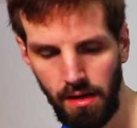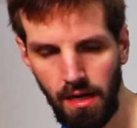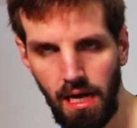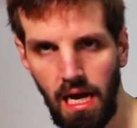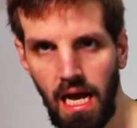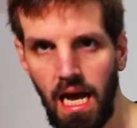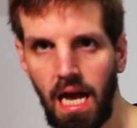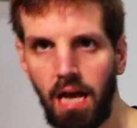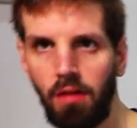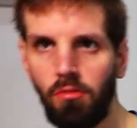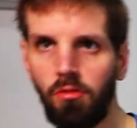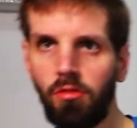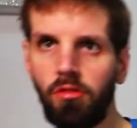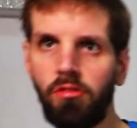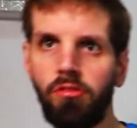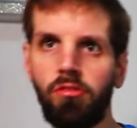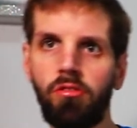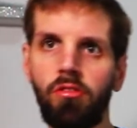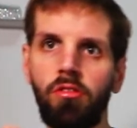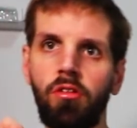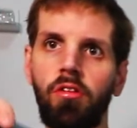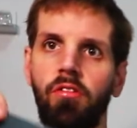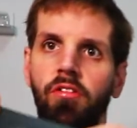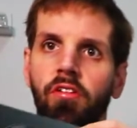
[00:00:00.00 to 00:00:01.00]
I want
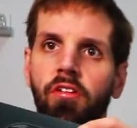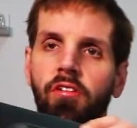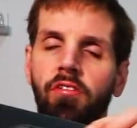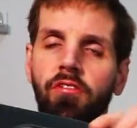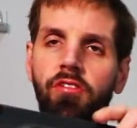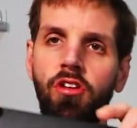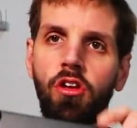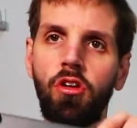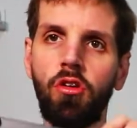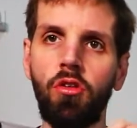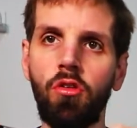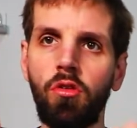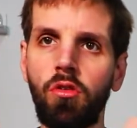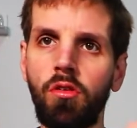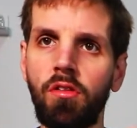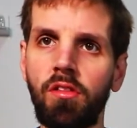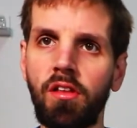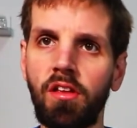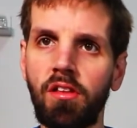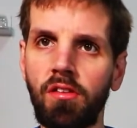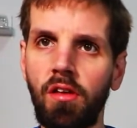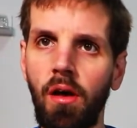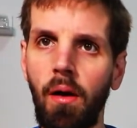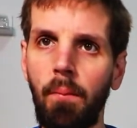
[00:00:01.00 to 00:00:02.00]
to review
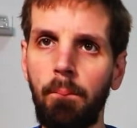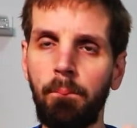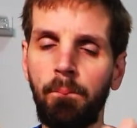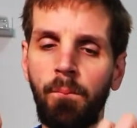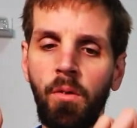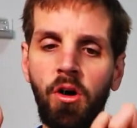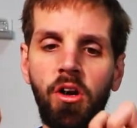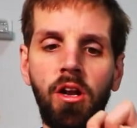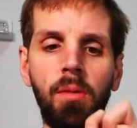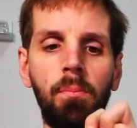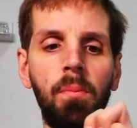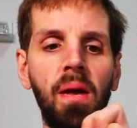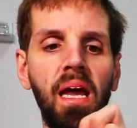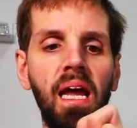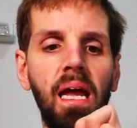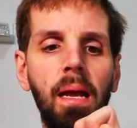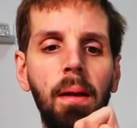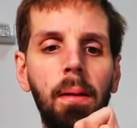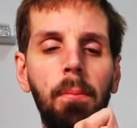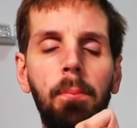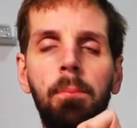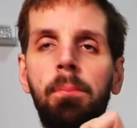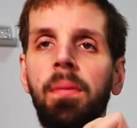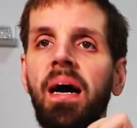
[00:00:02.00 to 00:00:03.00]
this Mophie
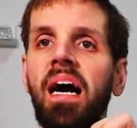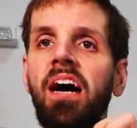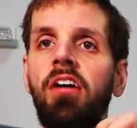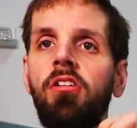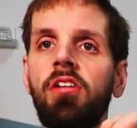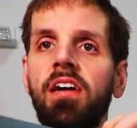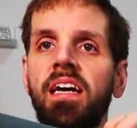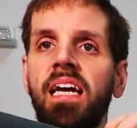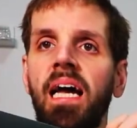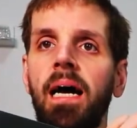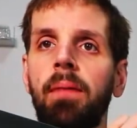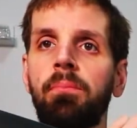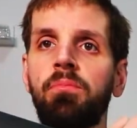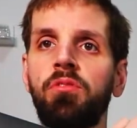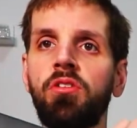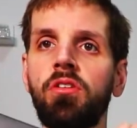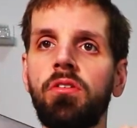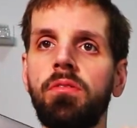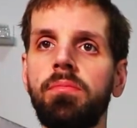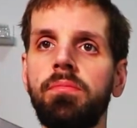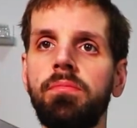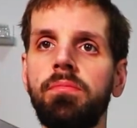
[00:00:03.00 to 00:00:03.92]
power capsule.